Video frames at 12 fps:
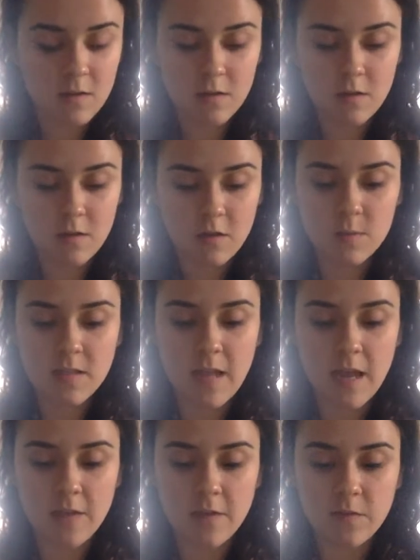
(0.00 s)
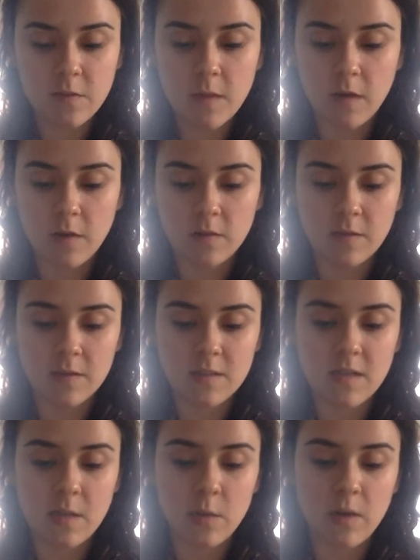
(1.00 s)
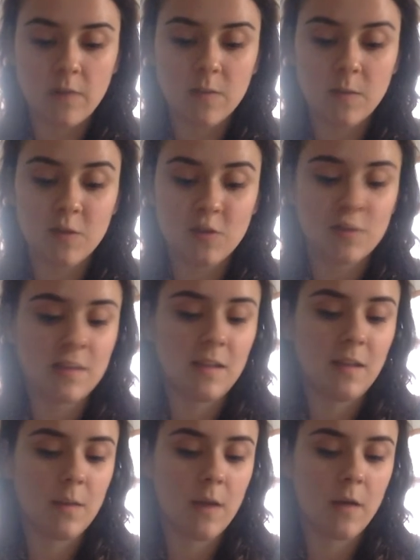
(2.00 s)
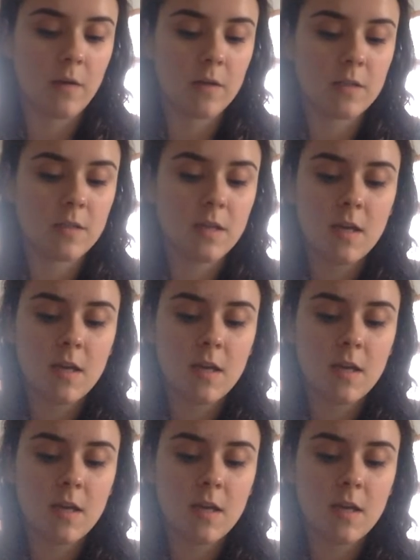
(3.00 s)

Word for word: Herbs gathered from the meadows on this night would have special healing powers,